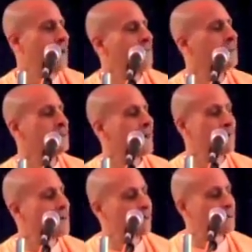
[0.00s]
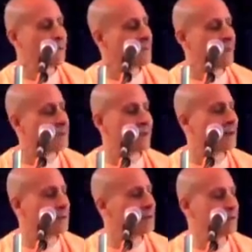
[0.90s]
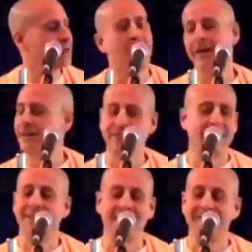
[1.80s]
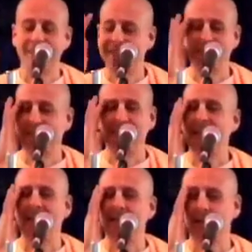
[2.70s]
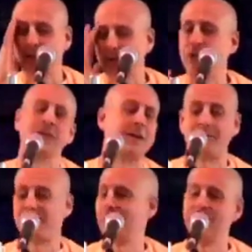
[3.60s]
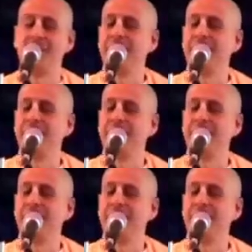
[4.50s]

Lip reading: But every time Narottam Das Thakur saw it, he said, "It's not good enough.